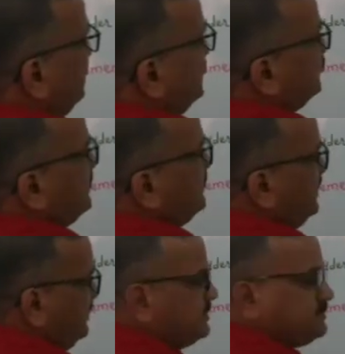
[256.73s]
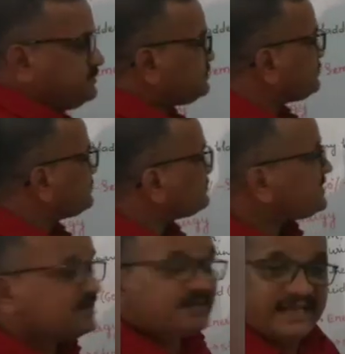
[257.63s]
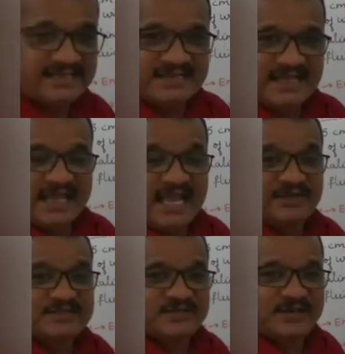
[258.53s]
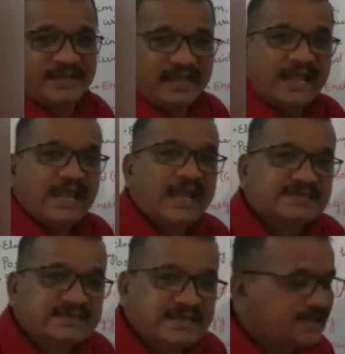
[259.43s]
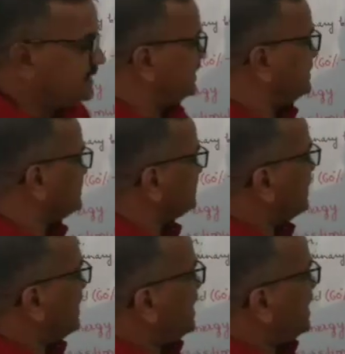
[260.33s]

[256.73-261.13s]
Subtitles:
fluid will be released, and which will be acidic in nature,